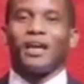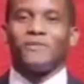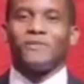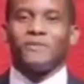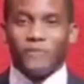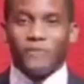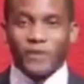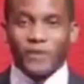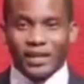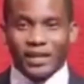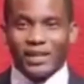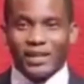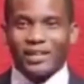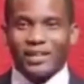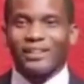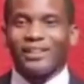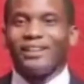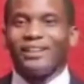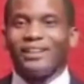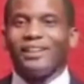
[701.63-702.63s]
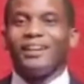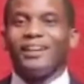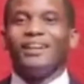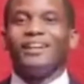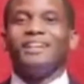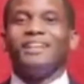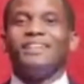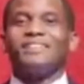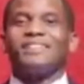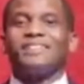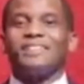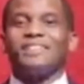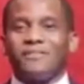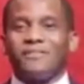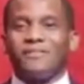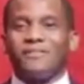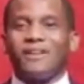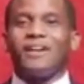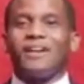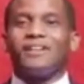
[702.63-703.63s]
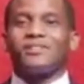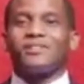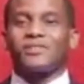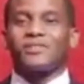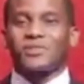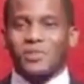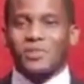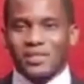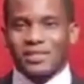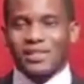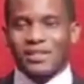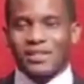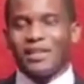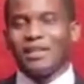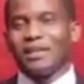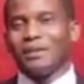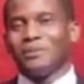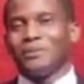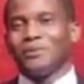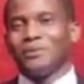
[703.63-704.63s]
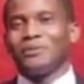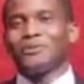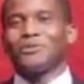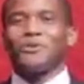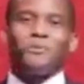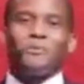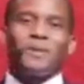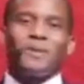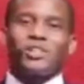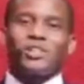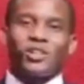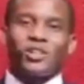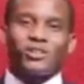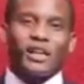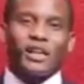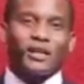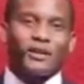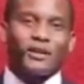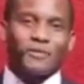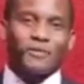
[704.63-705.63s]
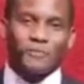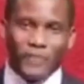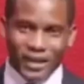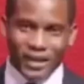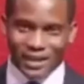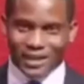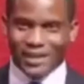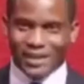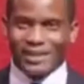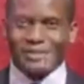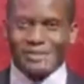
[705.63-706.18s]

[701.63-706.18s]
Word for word: Fake is never sustainable. So make sure you are not fake.